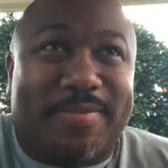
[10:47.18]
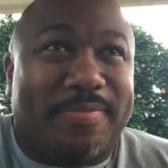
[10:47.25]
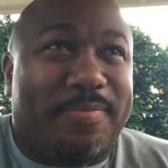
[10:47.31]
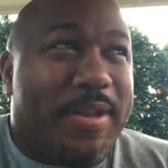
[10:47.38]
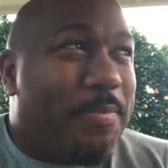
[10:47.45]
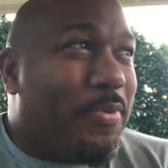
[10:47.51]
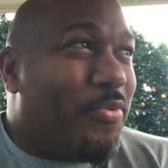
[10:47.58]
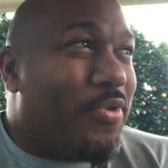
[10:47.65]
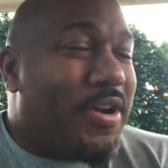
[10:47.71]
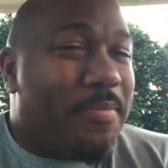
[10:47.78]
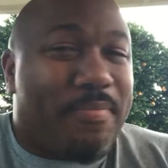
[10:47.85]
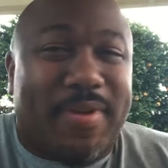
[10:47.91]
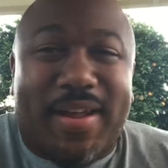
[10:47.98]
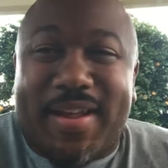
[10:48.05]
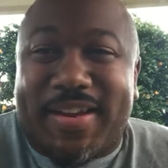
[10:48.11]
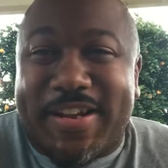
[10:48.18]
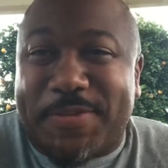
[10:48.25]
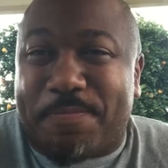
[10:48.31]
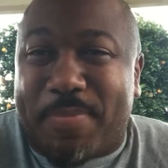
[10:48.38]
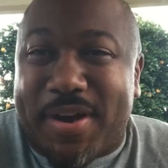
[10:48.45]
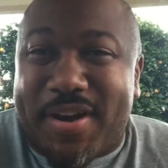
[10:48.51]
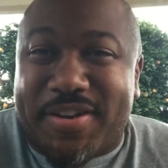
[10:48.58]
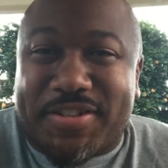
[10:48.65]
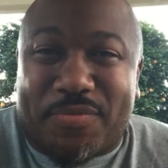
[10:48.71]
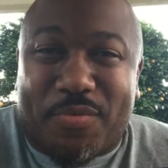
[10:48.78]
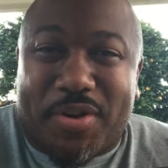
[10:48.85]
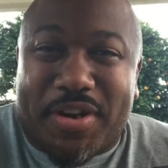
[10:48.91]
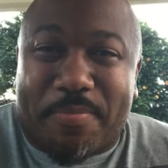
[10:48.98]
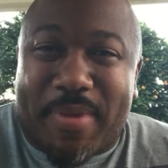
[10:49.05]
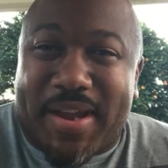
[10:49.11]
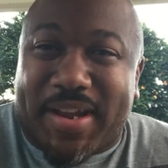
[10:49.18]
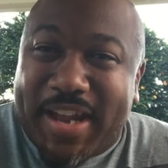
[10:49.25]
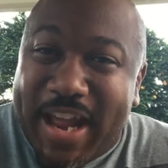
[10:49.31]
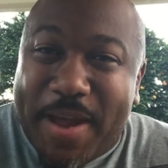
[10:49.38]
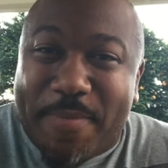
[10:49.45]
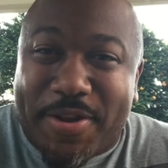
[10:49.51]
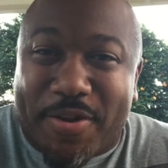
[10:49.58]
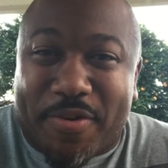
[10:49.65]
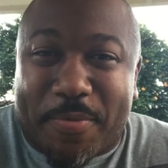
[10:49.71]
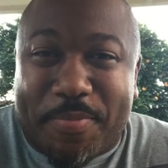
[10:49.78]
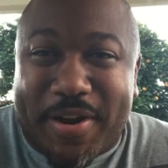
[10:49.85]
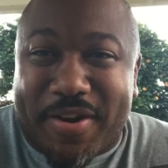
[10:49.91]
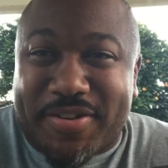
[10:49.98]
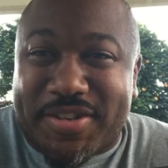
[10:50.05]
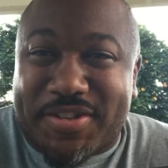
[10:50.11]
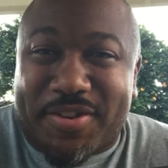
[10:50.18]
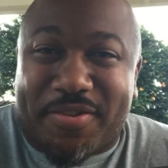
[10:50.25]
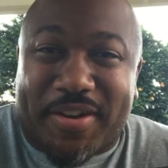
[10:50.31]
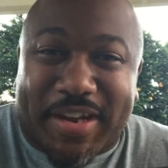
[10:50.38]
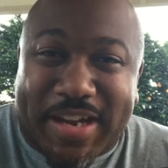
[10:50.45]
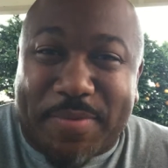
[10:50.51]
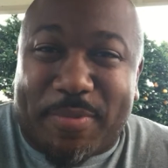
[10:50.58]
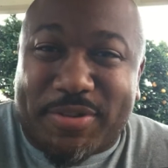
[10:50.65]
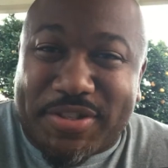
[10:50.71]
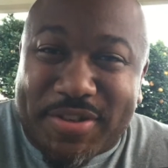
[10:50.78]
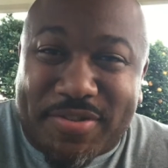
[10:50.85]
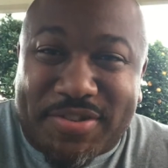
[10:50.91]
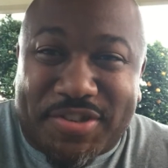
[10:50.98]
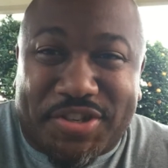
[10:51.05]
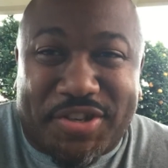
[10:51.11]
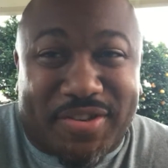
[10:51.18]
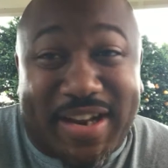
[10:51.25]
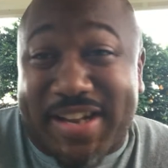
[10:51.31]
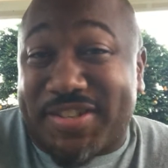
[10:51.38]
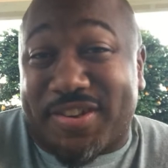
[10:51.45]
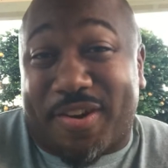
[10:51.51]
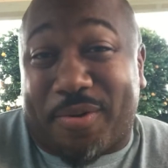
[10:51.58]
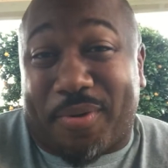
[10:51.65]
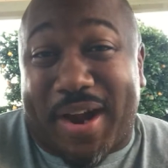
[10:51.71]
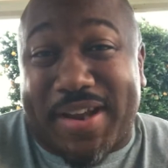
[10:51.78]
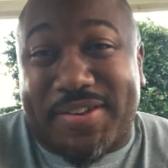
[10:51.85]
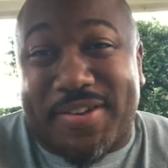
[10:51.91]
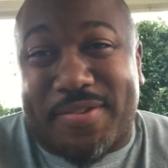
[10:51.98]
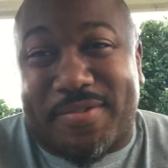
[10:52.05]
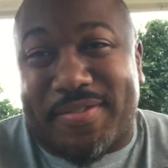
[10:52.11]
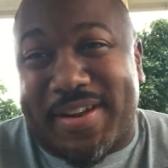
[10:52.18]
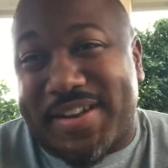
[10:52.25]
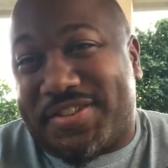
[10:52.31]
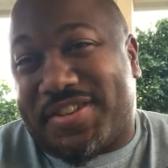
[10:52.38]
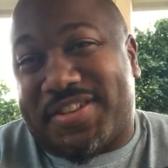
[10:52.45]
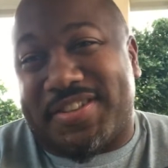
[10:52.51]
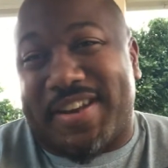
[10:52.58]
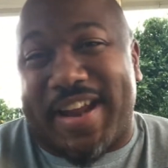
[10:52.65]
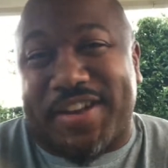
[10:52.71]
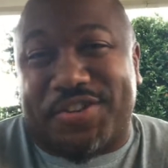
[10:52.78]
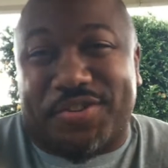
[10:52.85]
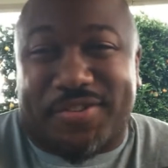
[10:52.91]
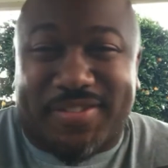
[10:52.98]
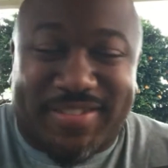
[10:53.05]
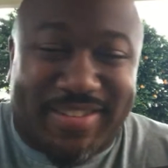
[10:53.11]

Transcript: People these bugs want to make cameo appearances on the EboSosaShow. That's all right, though. That's just nature.